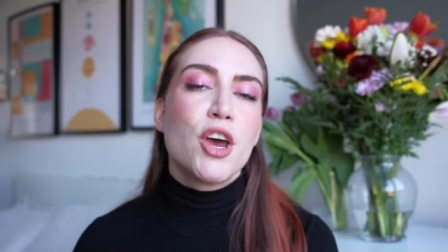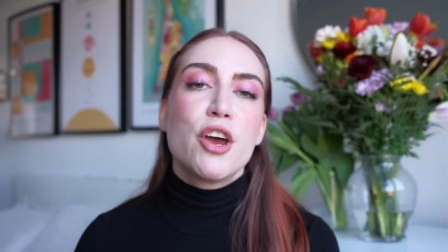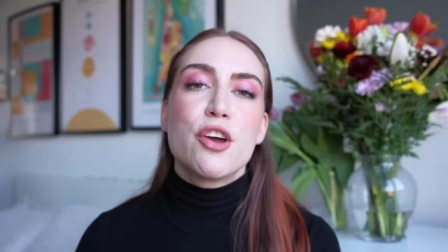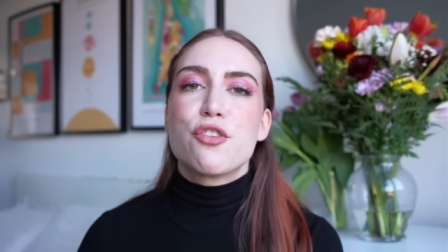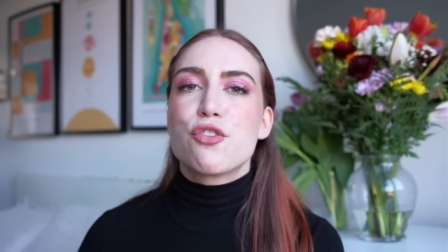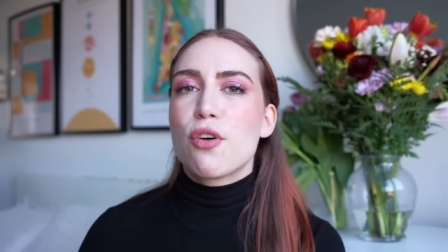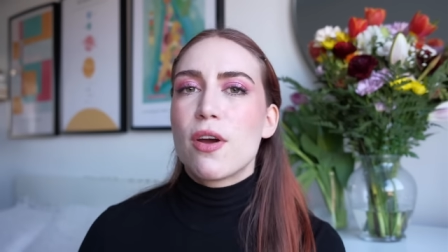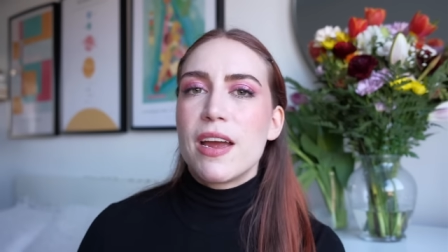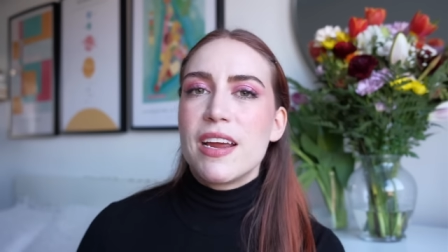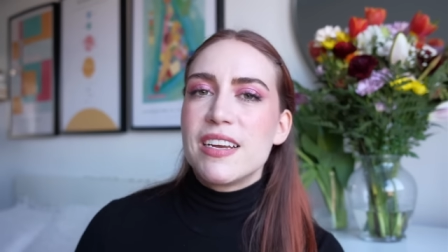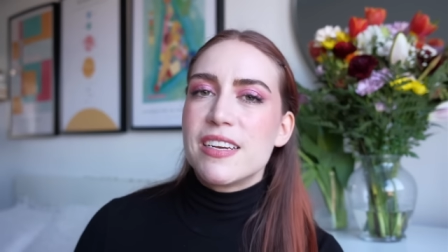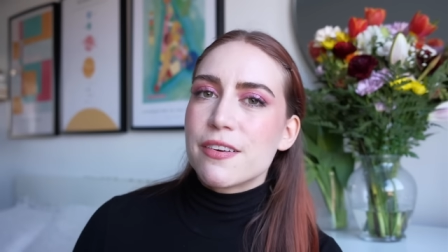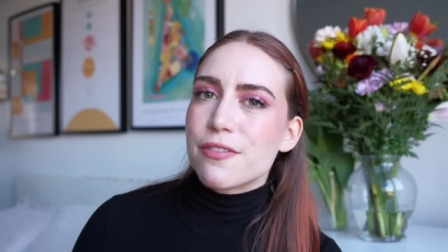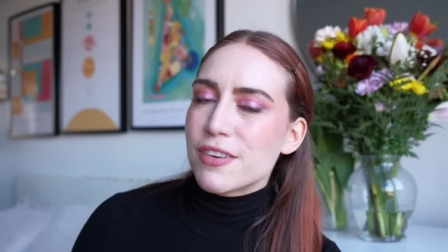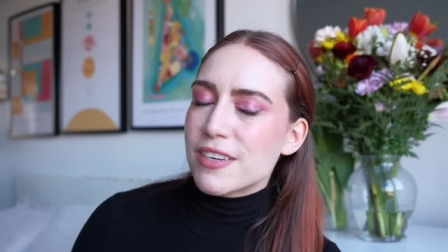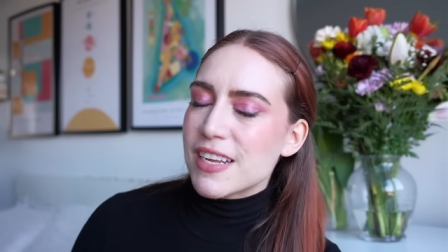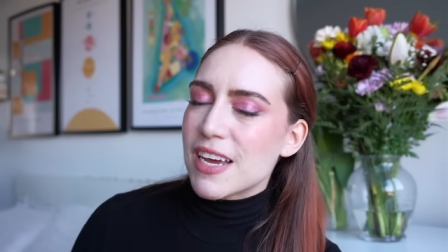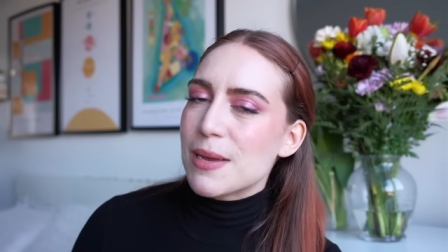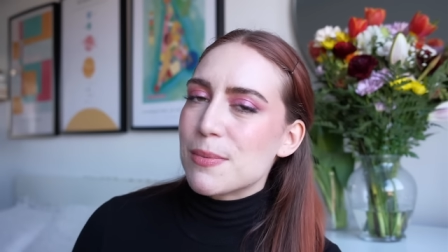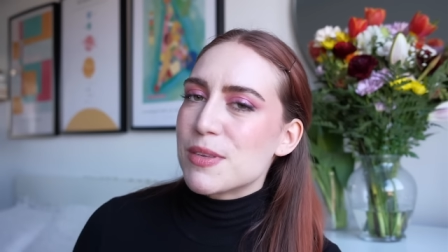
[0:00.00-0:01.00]
trying
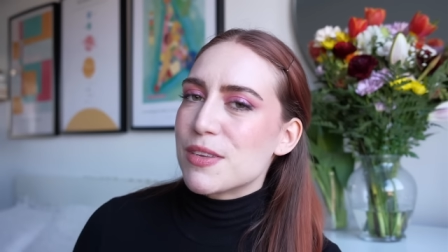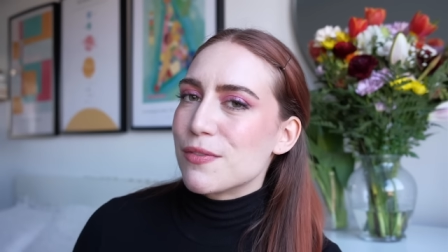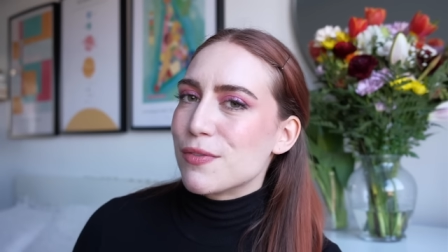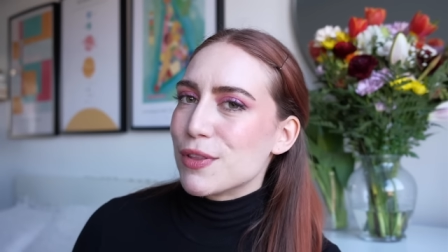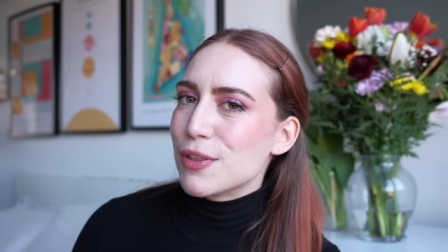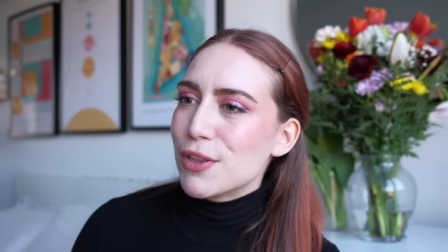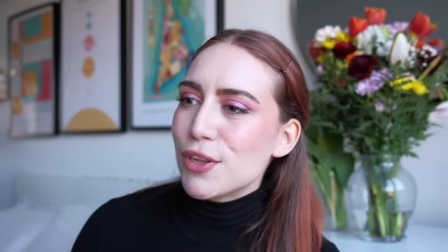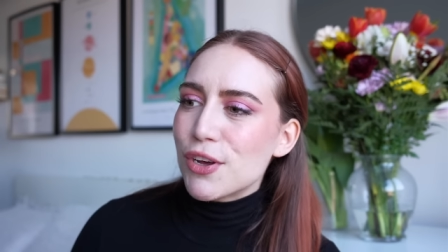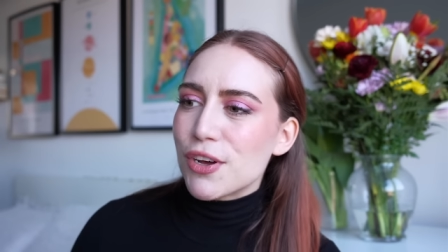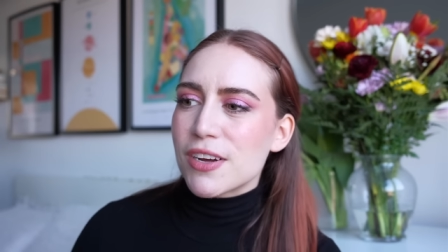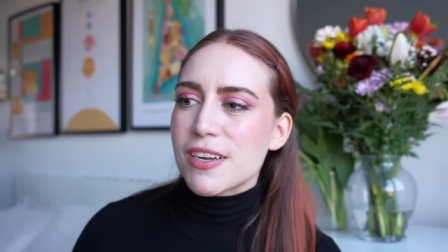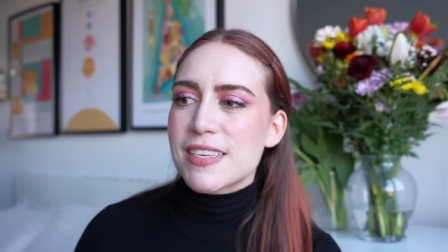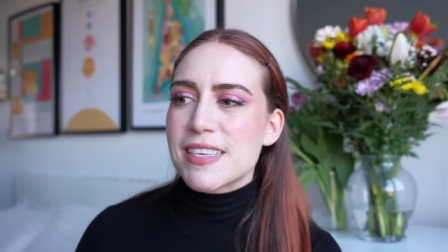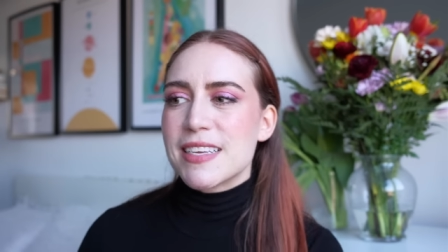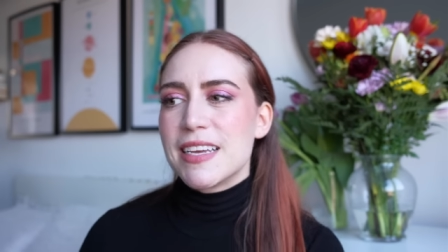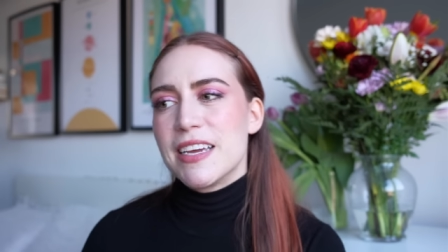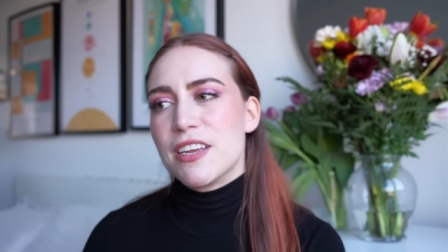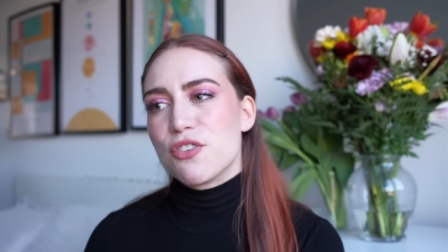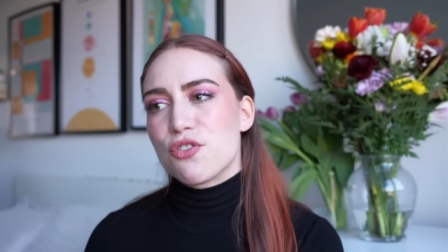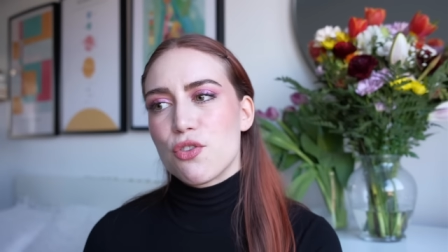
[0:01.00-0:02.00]
different types of looks,
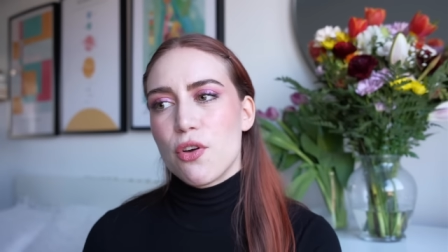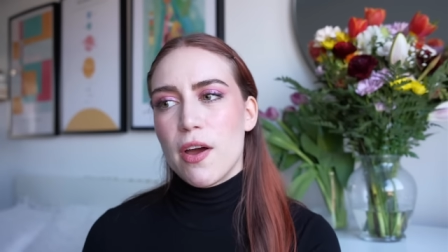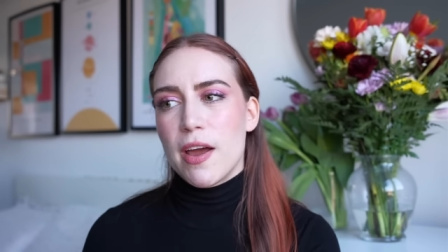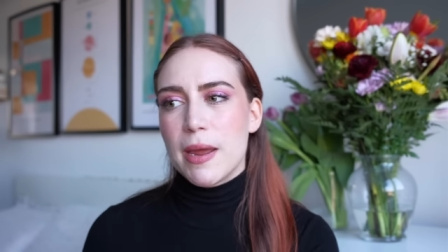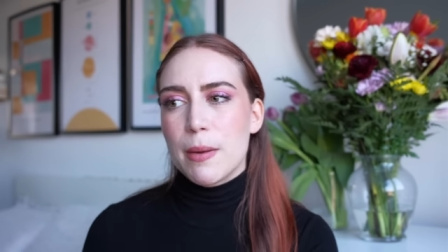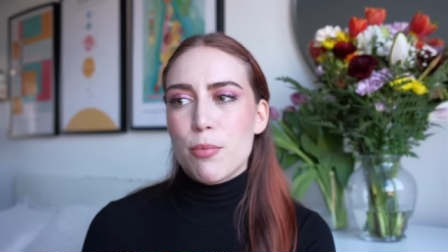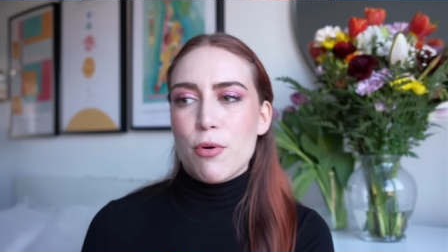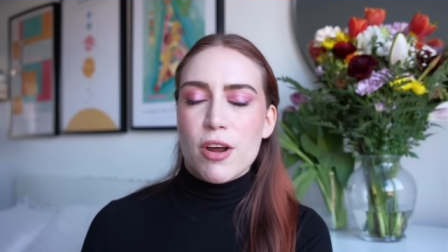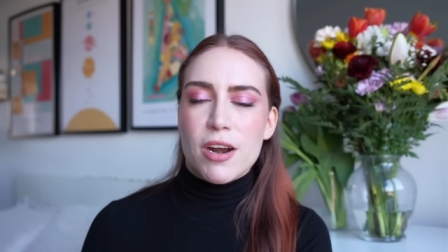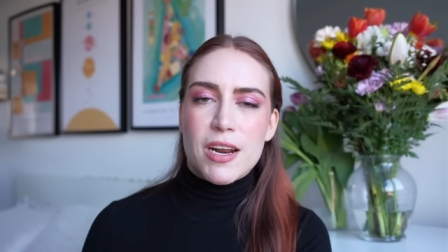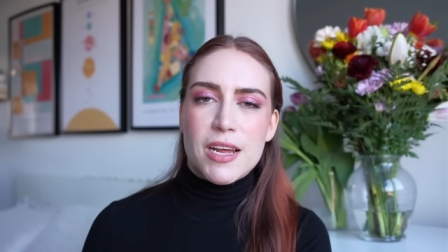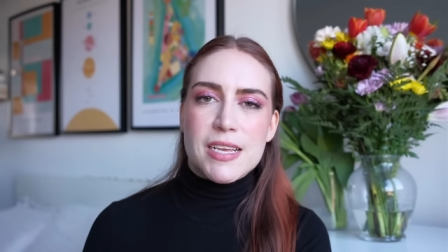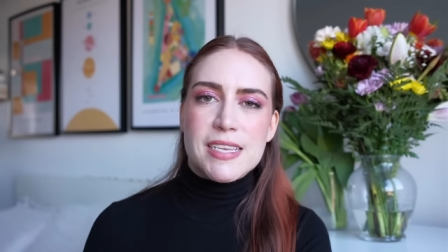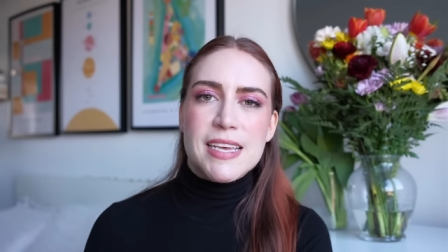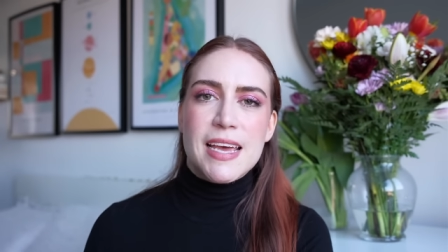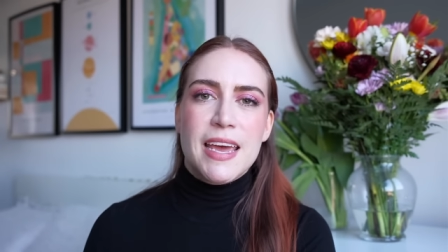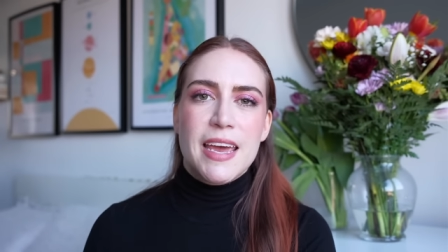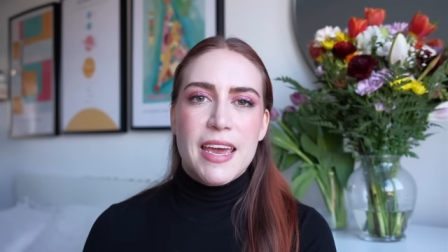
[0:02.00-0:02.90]
and trying products